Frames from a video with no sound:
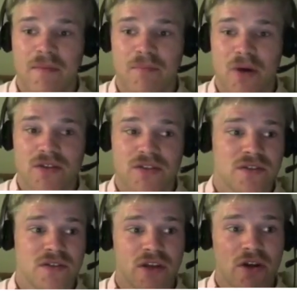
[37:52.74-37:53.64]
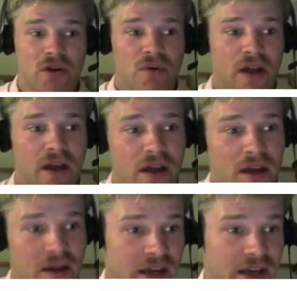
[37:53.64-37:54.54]
But,
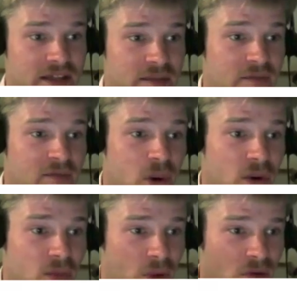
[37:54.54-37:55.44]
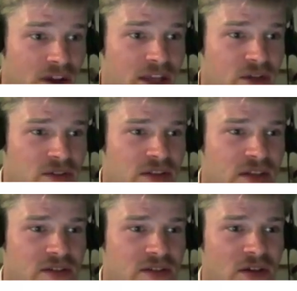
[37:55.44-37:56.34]
like I said before, we're really using
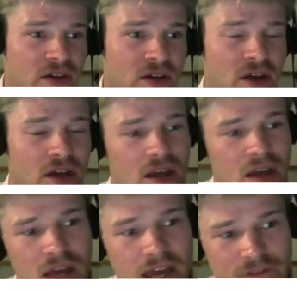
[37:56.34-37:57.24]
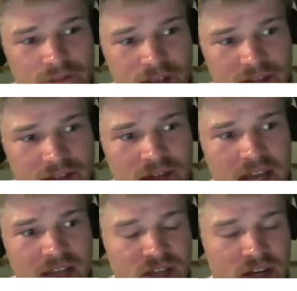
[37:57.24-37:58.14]
this to advance the
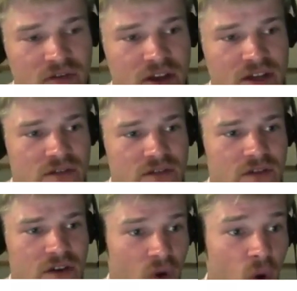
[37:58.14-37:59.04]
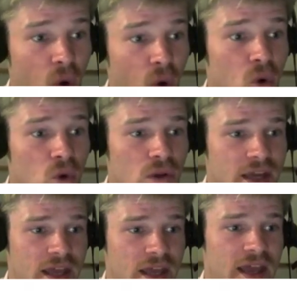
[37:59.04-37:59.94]
next generation of all
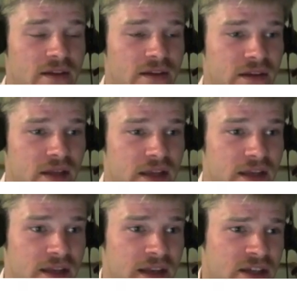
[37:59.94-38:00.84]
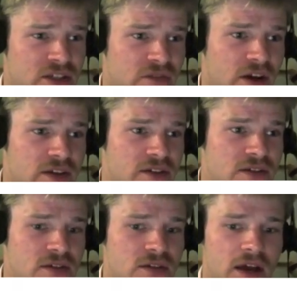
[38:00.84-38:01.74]
inhalation
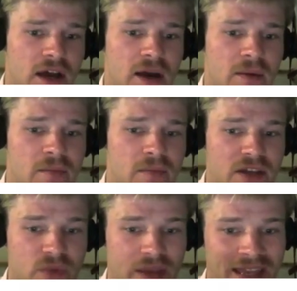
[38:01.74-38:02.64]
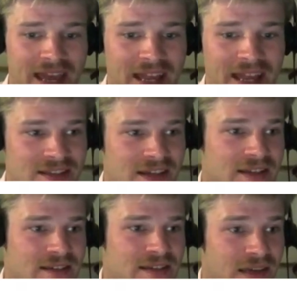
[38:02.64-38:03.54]
devices, because we can get
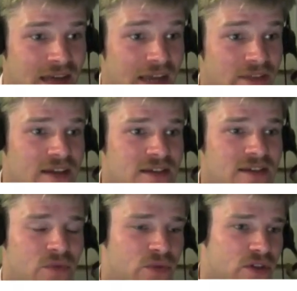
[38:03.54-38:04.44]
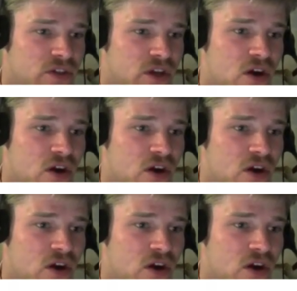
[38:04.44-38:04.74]
insights like this, which we just